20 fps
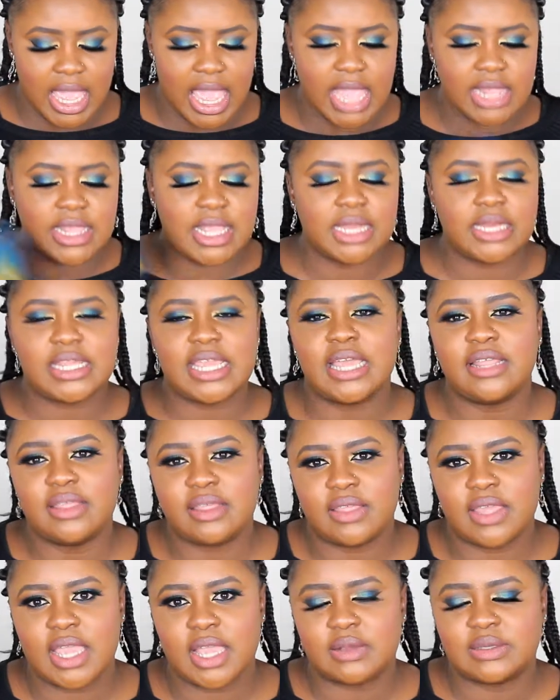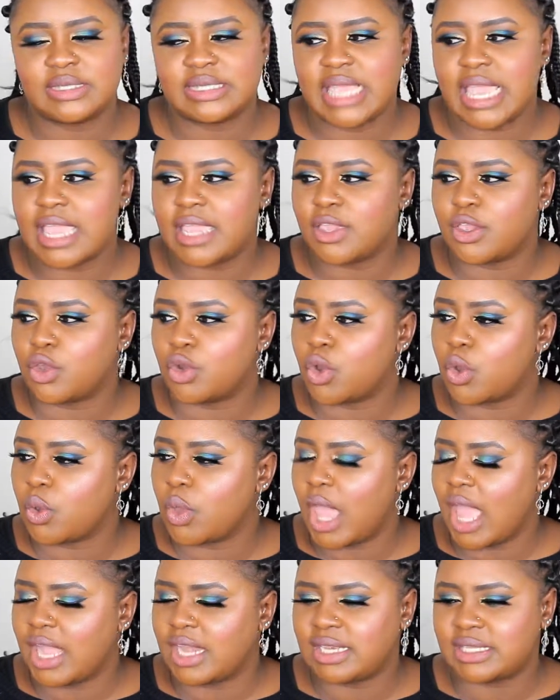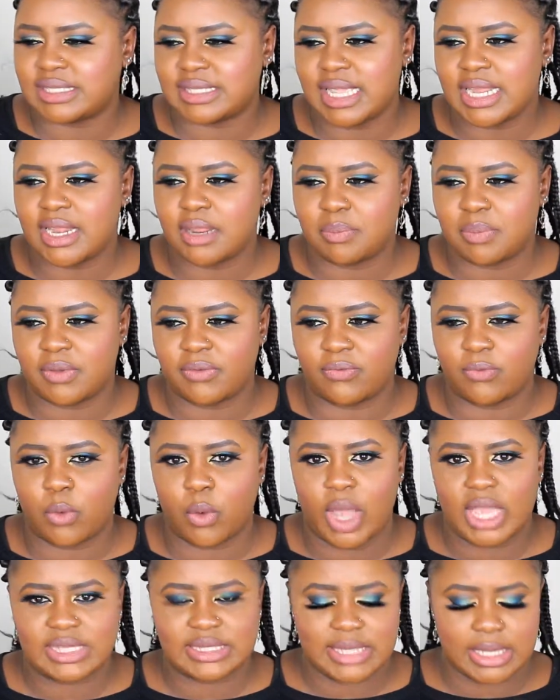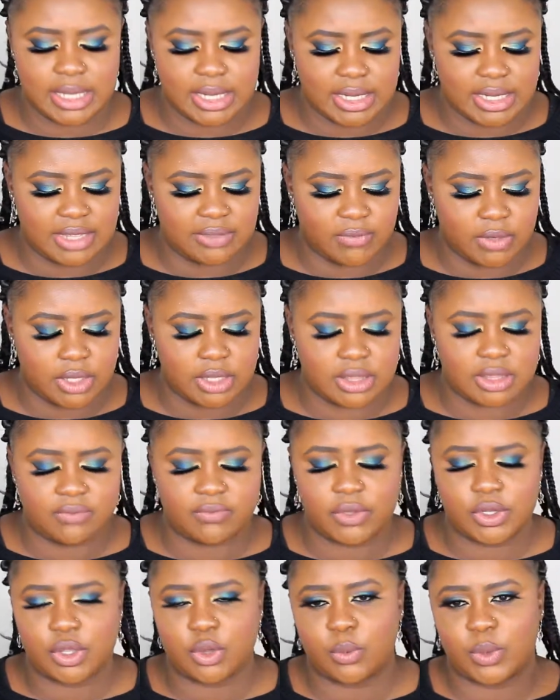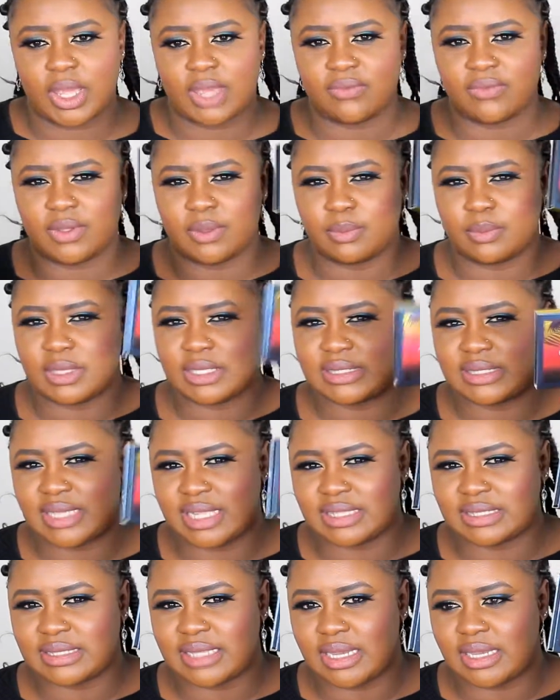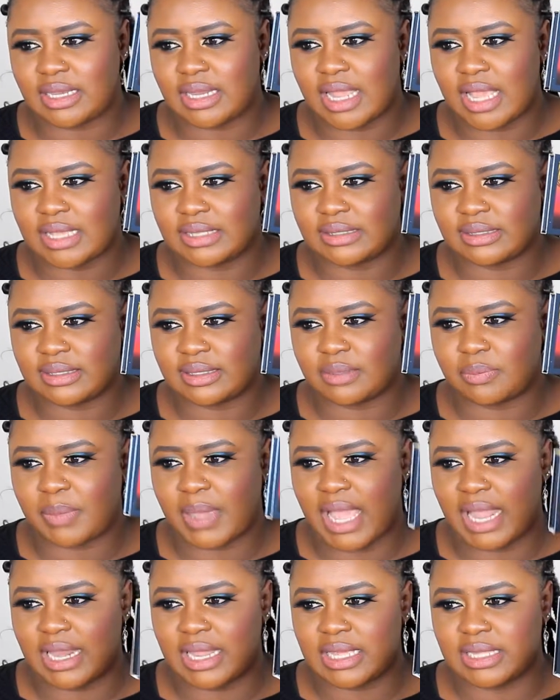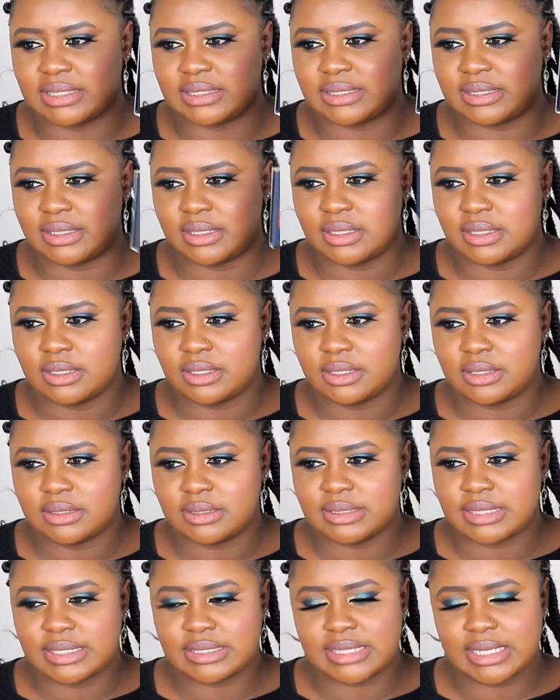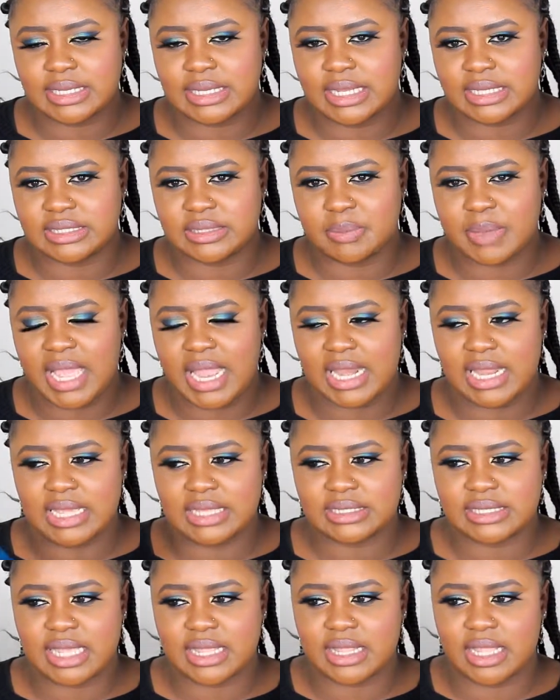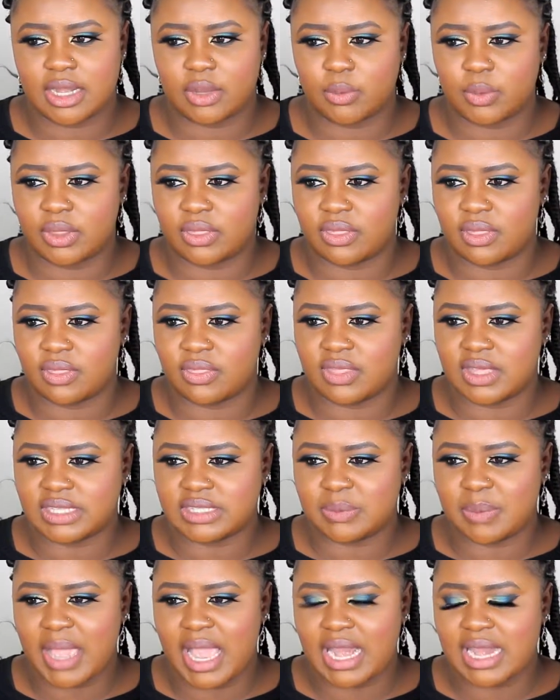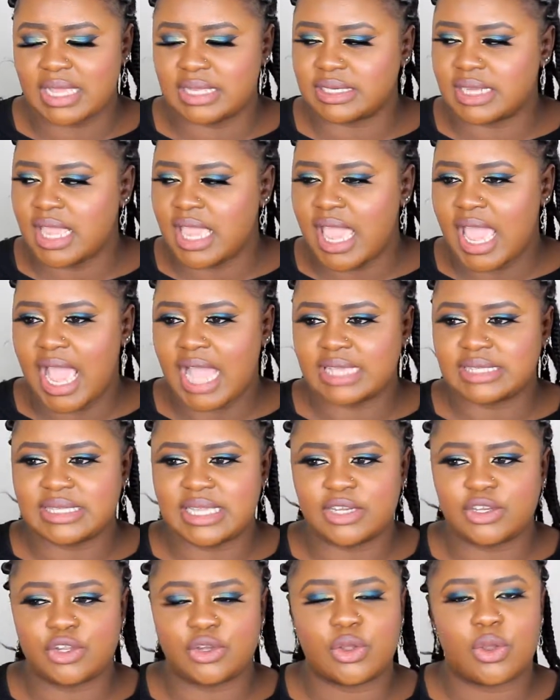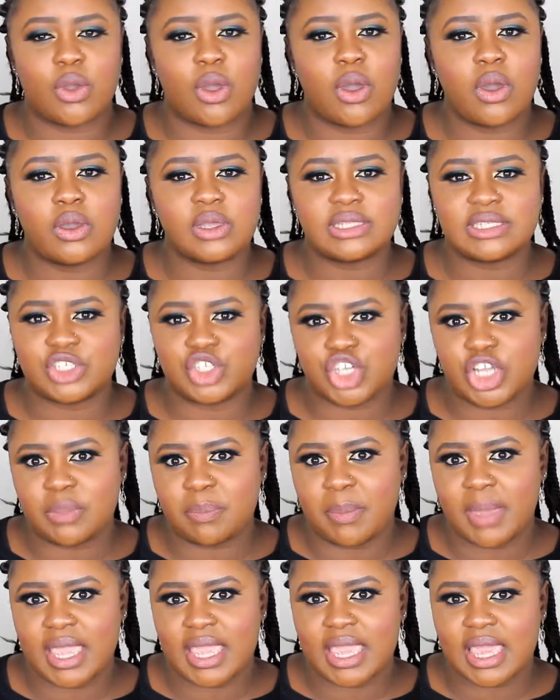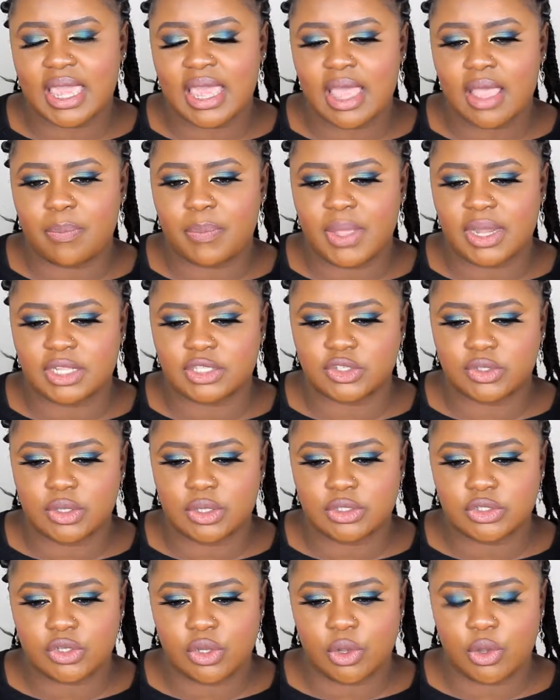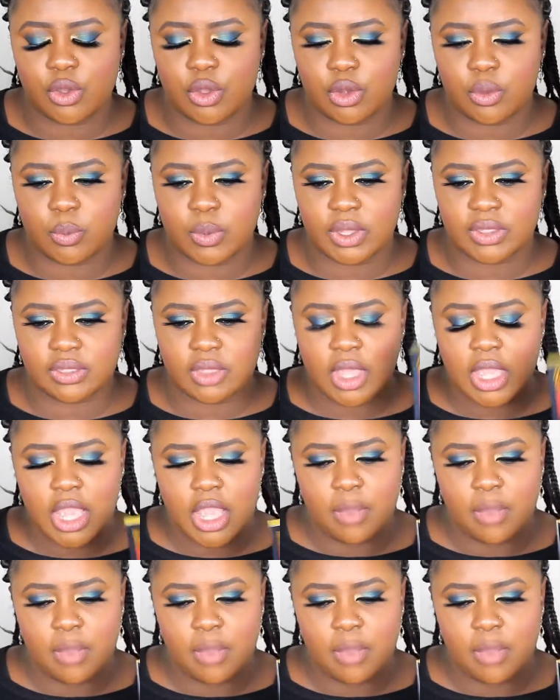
and then the other thing I was saying, you know, I said it before, I said it even in the video where I filmed the Sunset Dusk palette since it does palettes and then with this palette I said you know oh it's cheap makeup and it's good to learn with